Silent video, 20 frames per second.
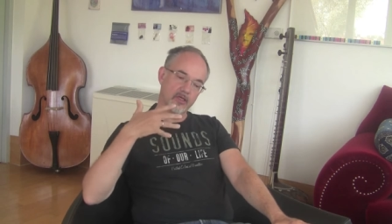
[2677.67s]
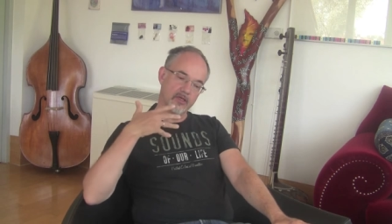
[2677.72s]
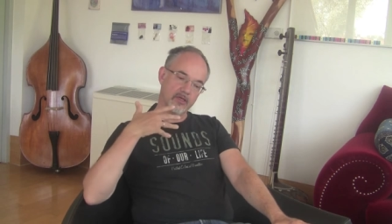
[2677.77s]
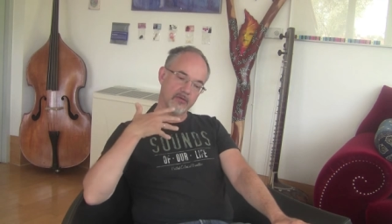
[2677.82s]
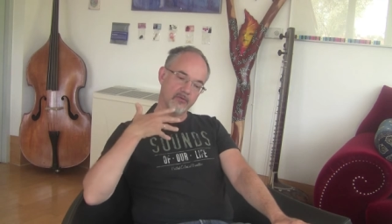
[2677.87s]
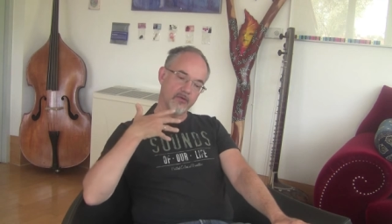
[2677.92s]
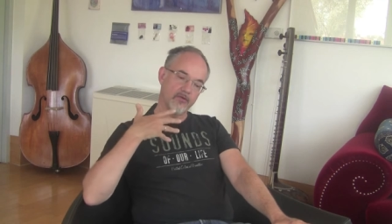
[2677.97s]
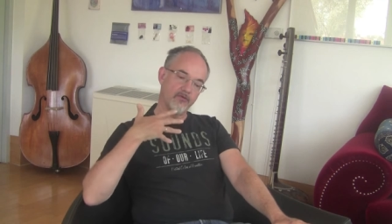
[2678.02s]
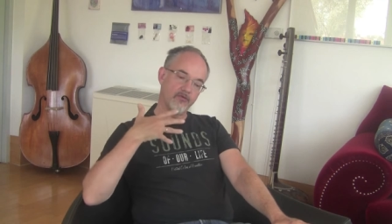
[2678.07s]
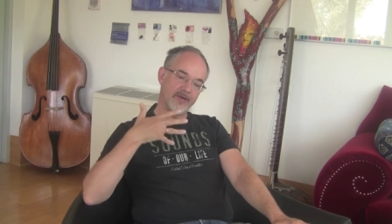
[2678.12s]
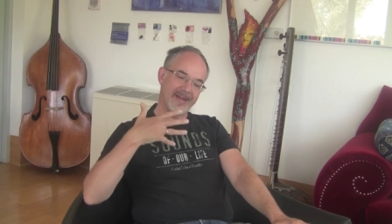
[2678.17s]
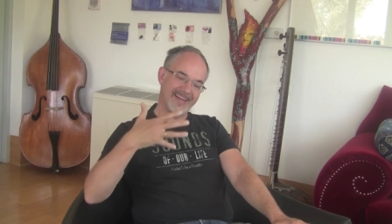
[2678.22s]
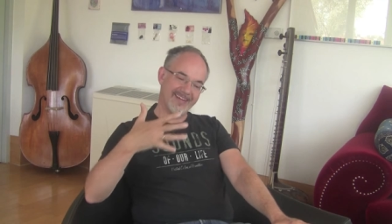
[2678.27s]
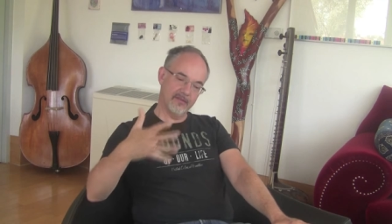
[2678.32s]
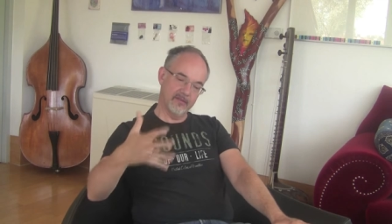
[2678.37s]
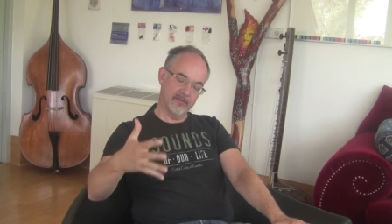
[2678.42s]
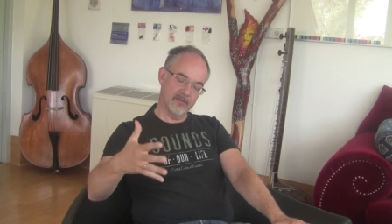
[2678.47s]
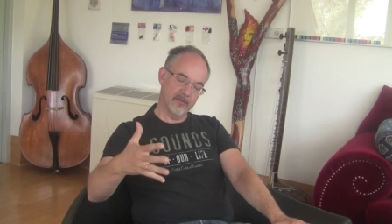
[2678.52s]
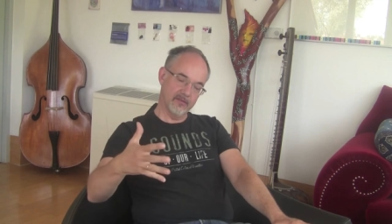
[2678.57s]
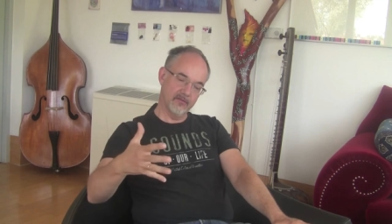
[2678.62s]

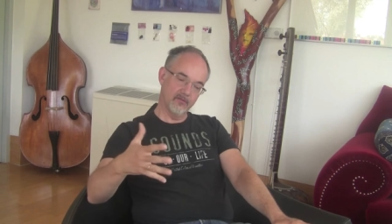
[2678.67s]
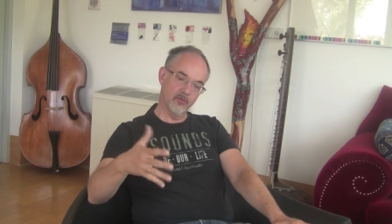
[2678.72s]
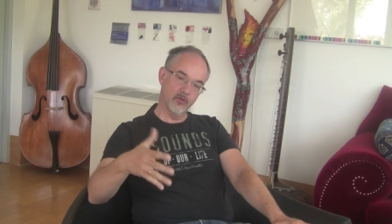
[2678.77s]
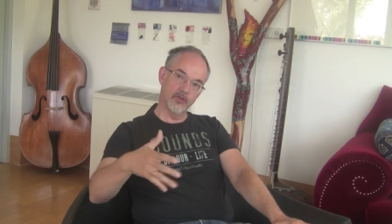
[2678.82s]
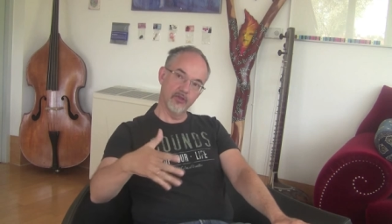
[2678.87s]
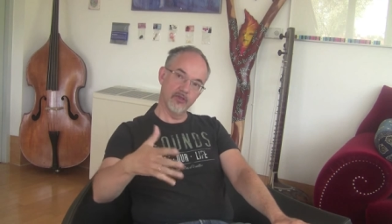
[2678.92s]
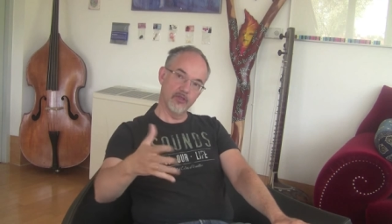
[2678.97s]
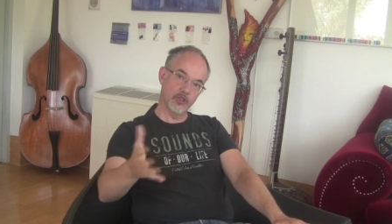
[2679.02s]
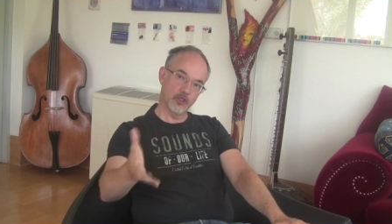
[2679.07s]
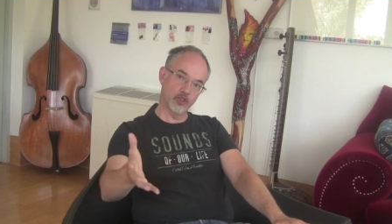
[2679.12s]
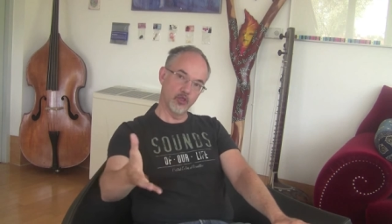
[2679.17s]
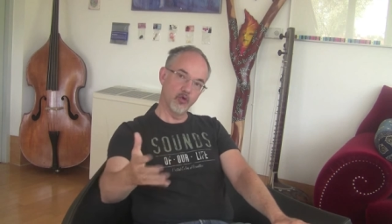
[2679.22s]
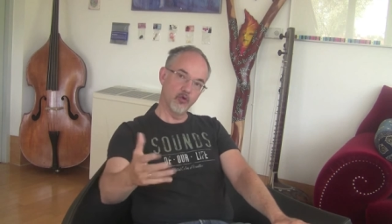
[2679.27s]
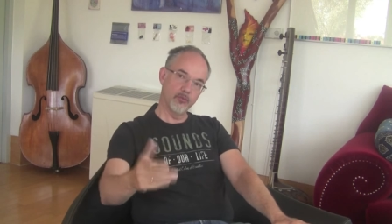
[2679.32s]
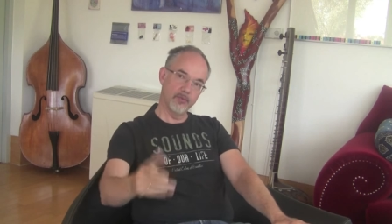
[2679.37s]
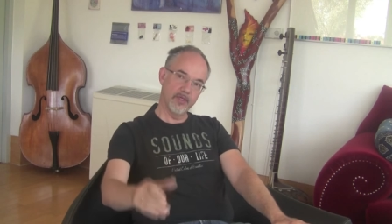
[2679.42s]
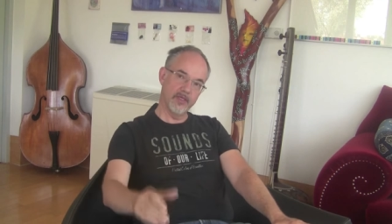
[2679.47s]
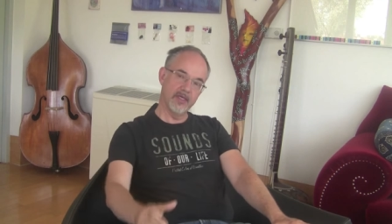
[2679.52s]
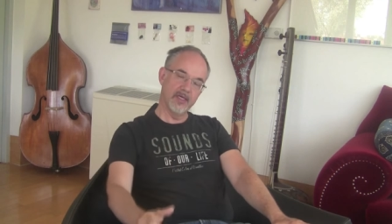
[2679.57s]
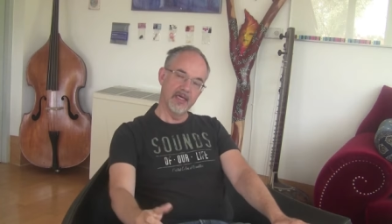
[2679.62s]
reflecting what they show
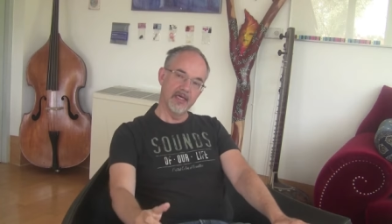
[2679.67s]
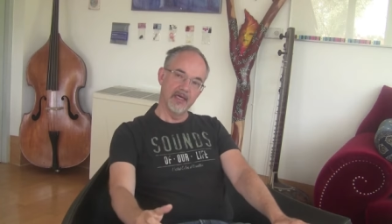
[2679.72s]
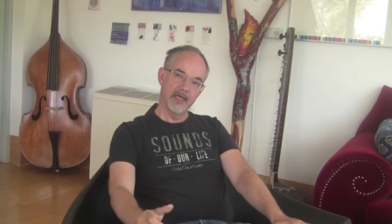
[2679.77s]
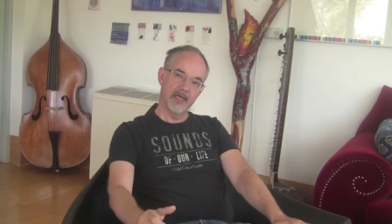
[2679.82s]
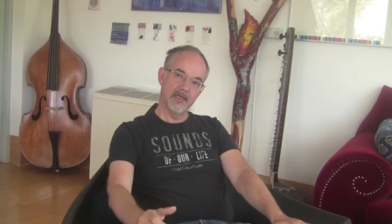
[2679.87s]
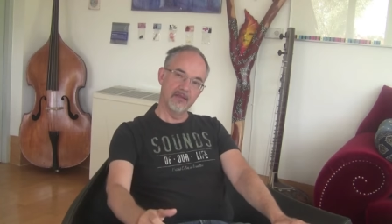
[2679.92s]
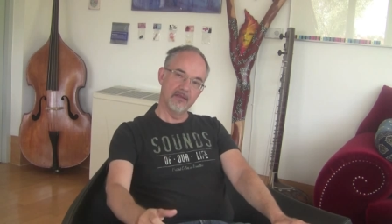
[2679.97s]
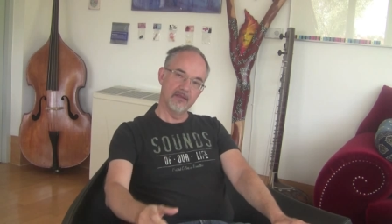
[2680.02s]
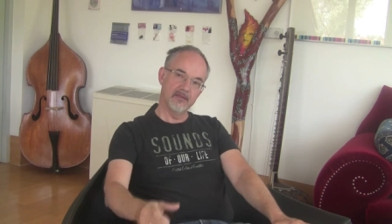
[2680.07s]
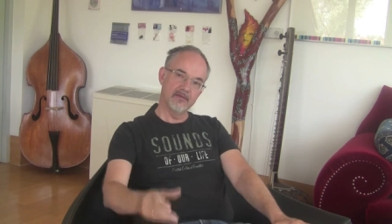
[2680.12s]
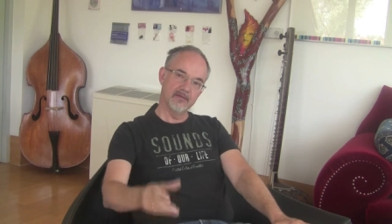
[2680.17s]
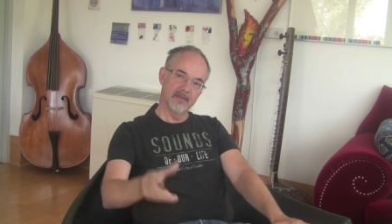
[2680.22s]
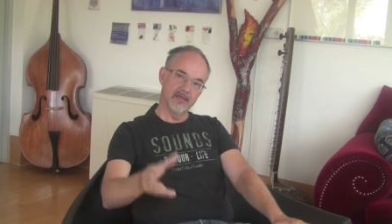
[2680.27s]
me and,